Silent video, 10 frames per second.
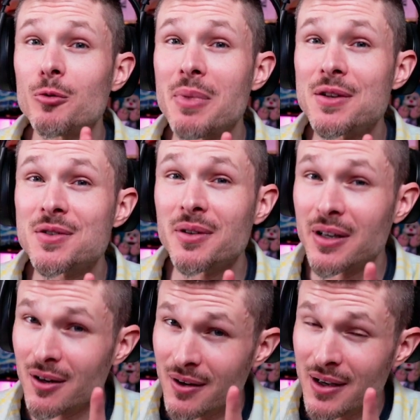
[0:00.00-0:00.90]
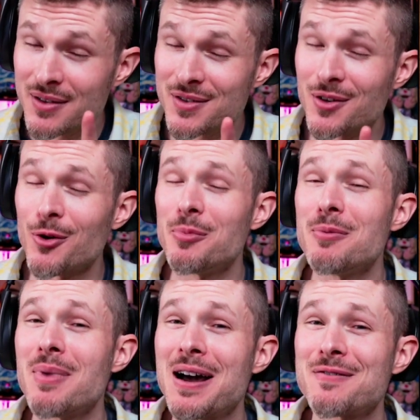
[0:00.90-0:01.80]
mentally, all right? So be
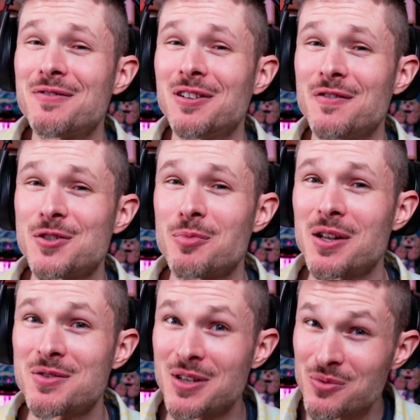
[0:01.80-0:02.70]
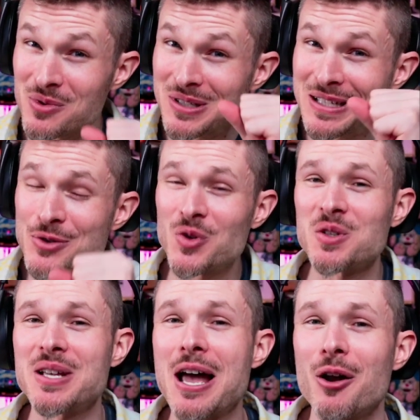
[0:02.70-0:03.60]
mindful of as much. They really drilled
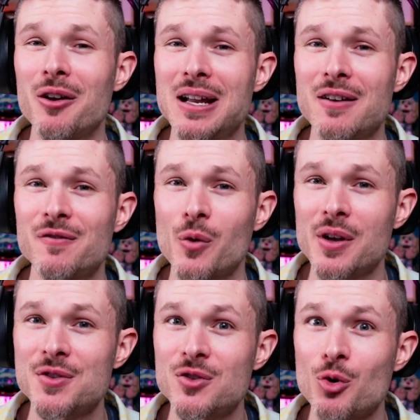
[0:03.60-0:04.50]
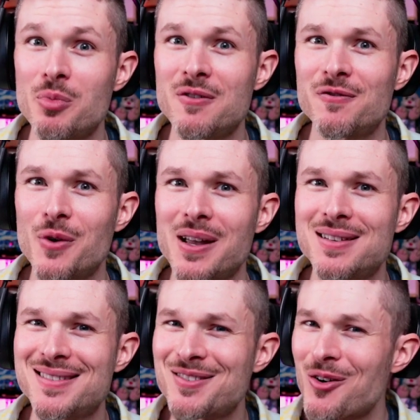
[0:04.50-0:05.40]
down on that for you. So don't be afraid to
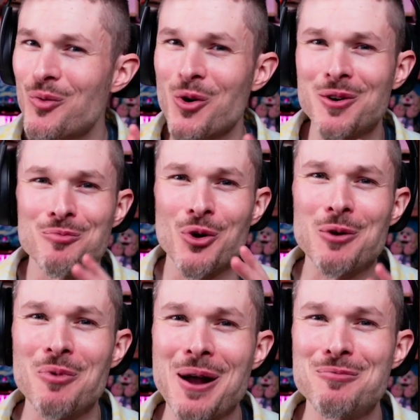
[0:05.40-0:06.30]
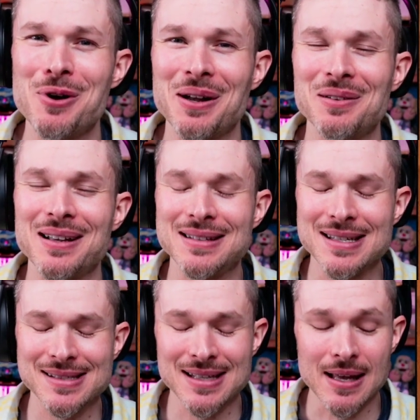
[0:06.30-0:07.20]
start working brick by brick, like they
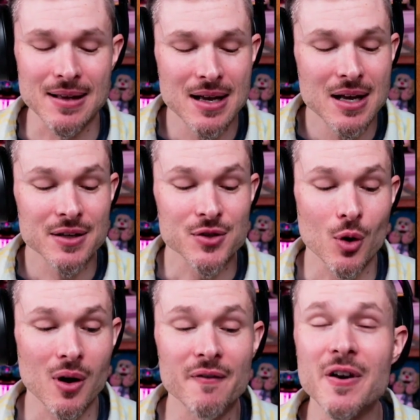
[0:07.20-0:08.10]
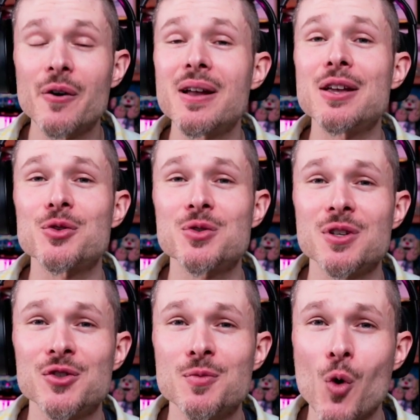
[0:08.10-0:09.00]
said. So a very interesting
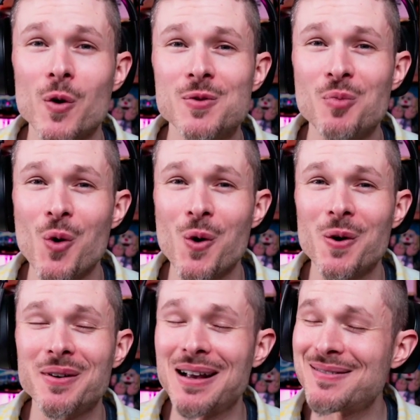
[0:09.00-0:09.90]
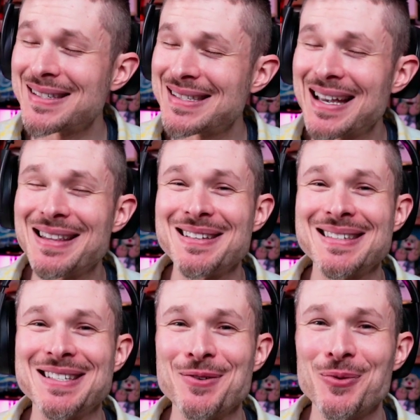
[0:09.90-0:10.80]
smorgasbord, and I would say there's
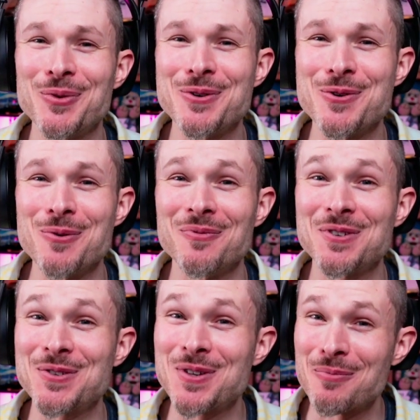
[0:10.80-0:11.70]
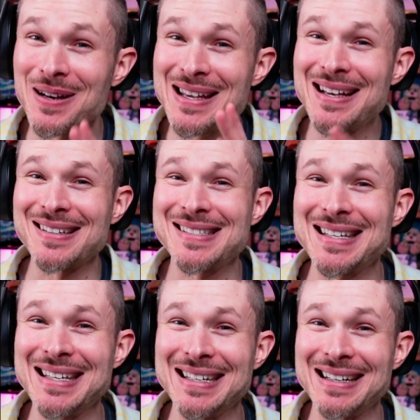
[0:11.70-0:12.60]
still room for somebody else to
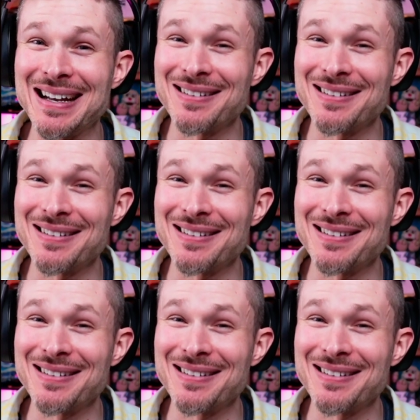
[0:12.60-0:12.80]
get in there,